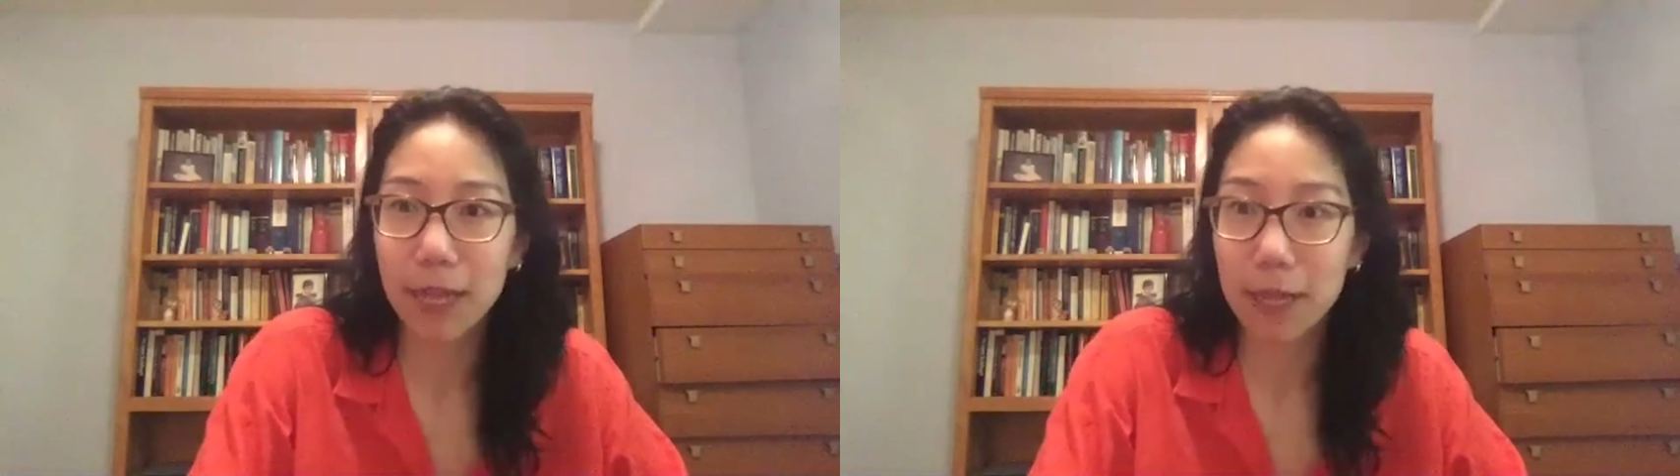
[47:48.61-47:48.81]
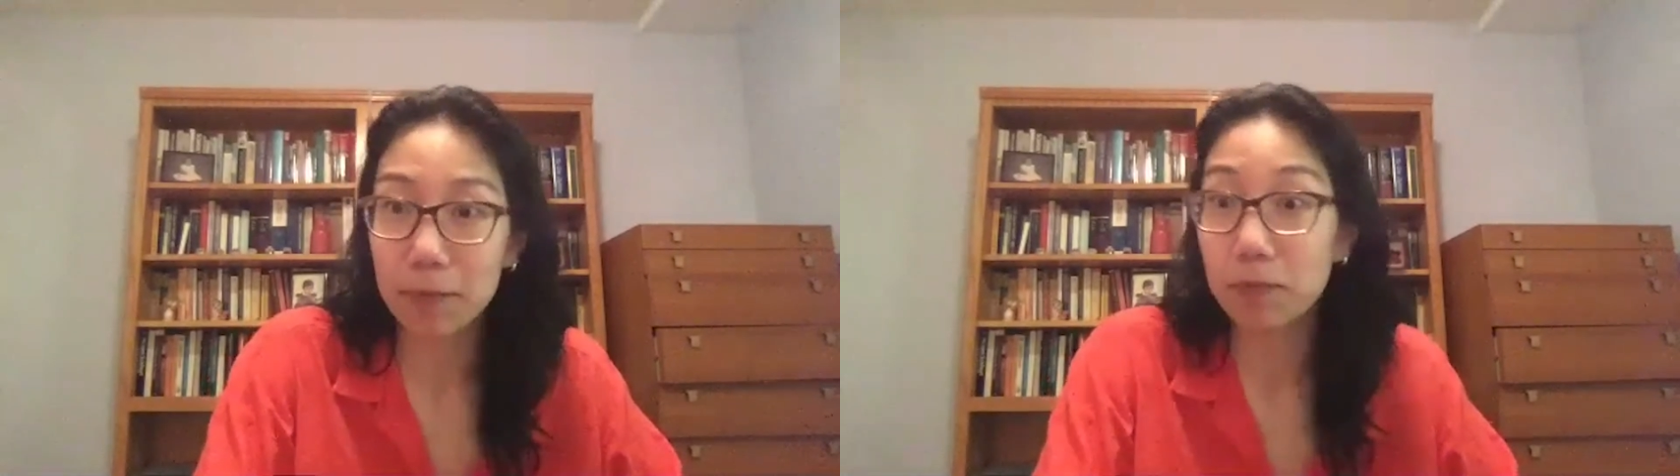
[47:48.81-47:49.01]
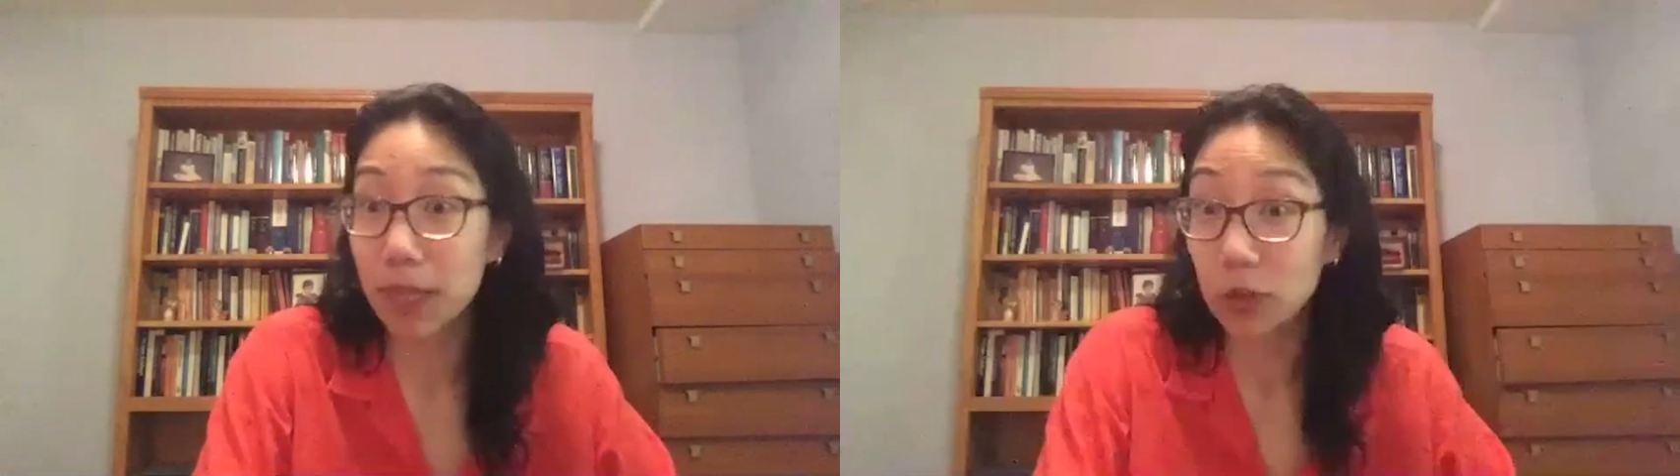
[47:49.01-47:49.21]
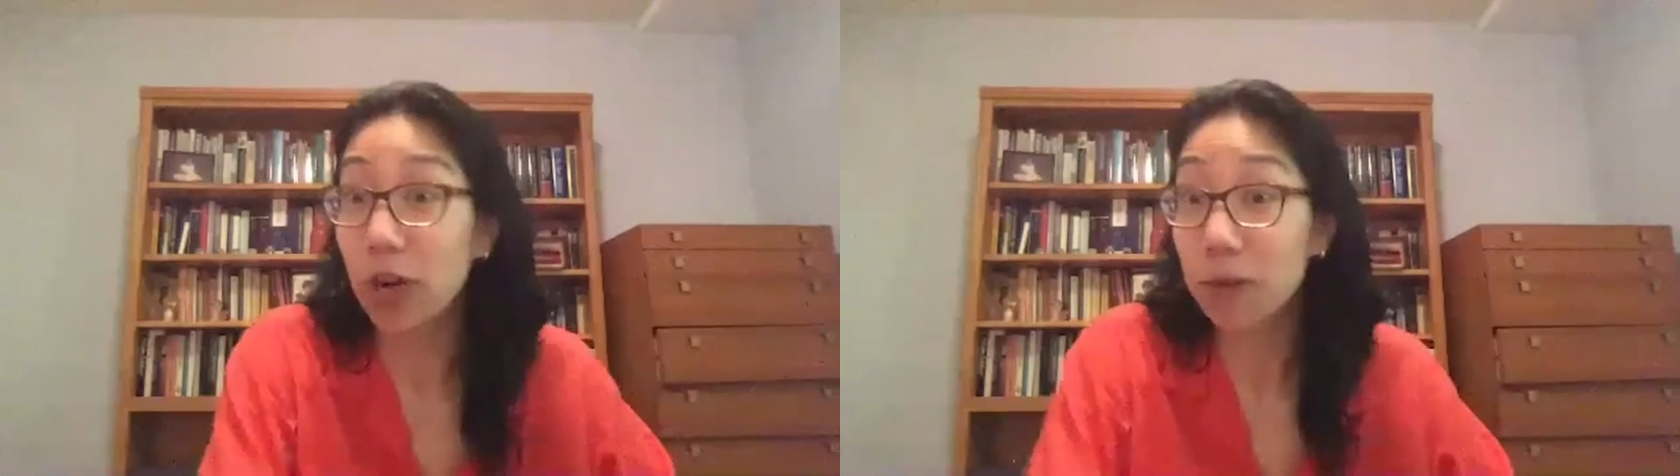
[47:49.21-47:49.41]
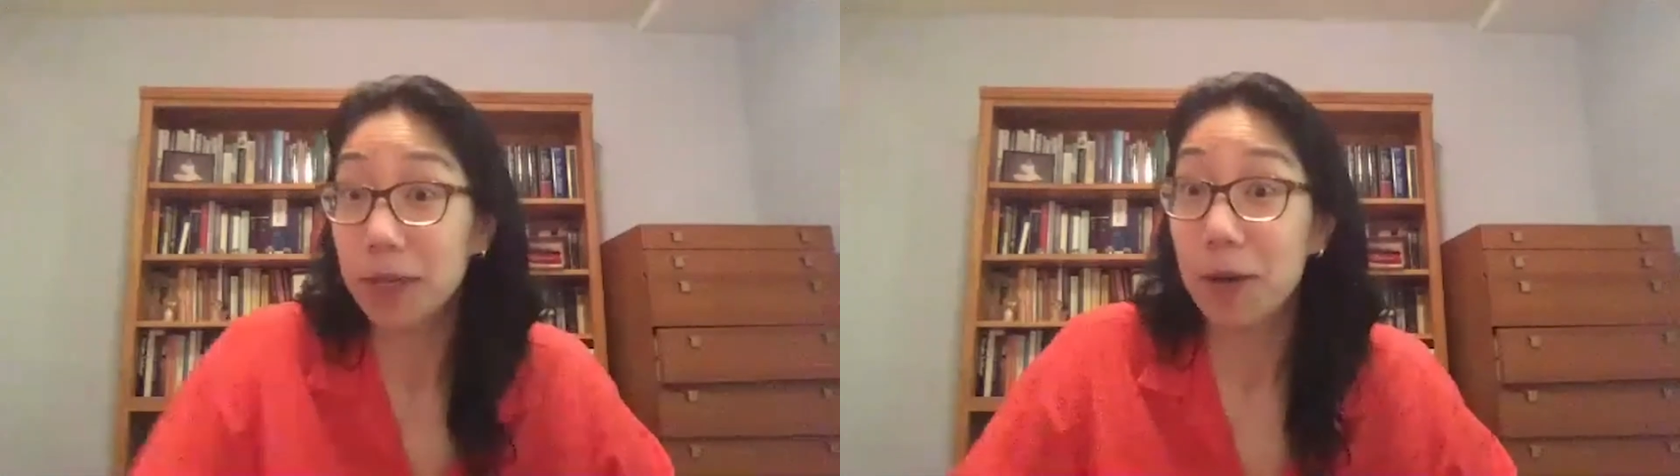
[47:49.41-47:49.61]
they try
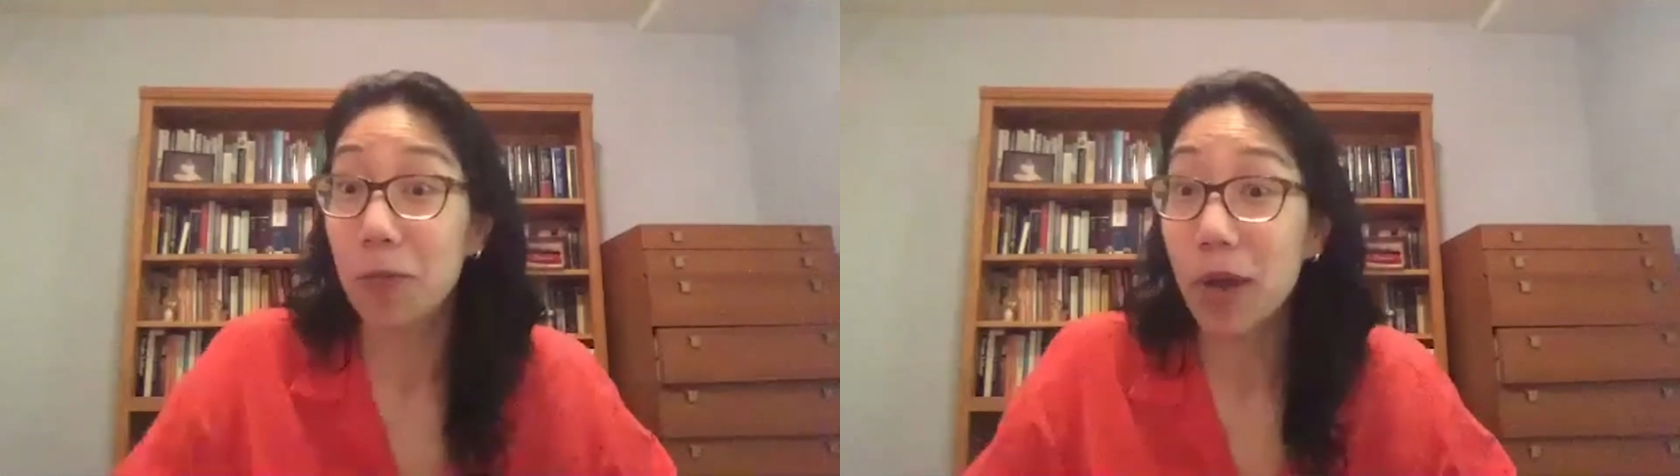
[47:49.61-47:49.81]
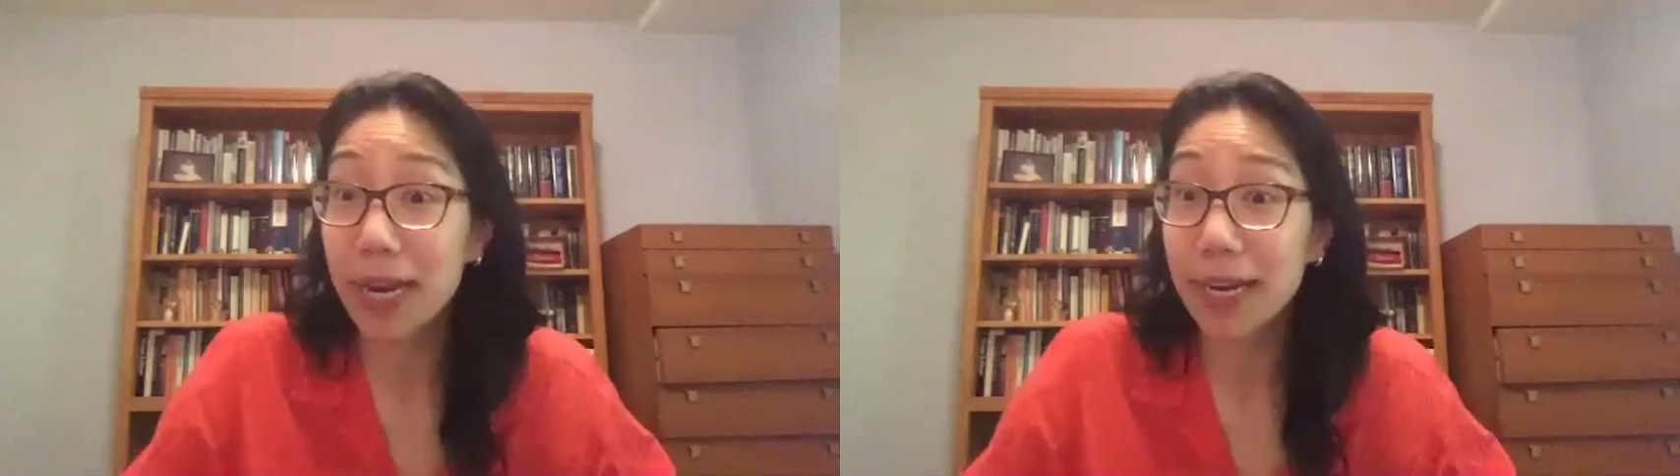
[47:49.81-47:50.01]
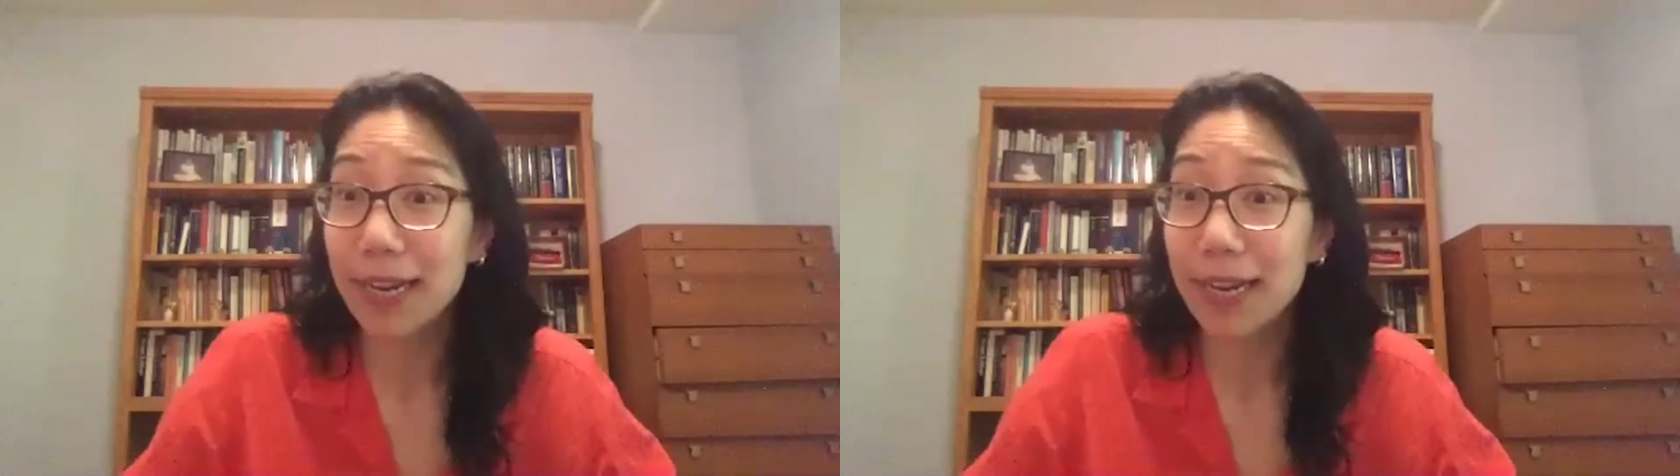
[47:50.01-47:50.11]
to become white.